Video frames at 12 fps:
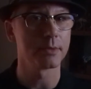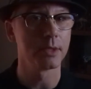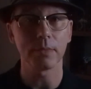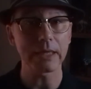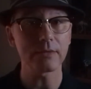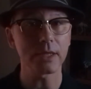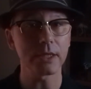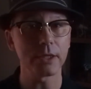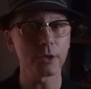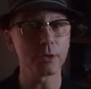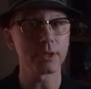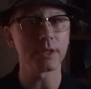mainly
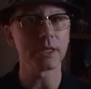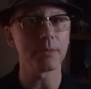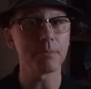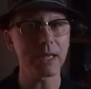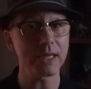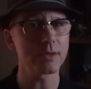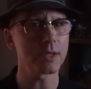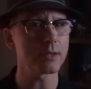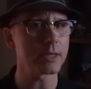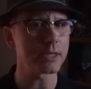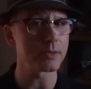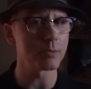due to the
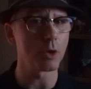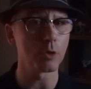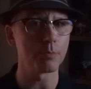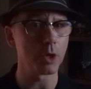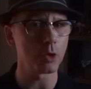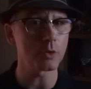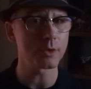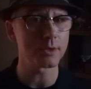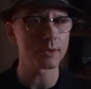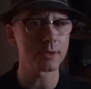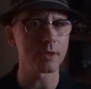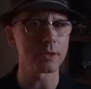amazingly small
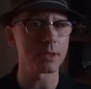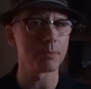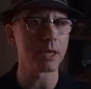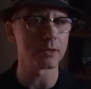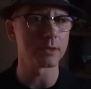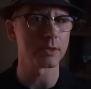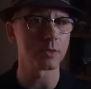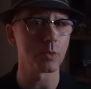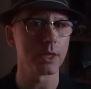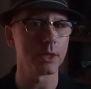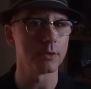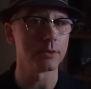posts on the balance
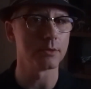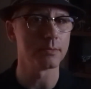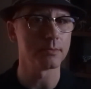wheel.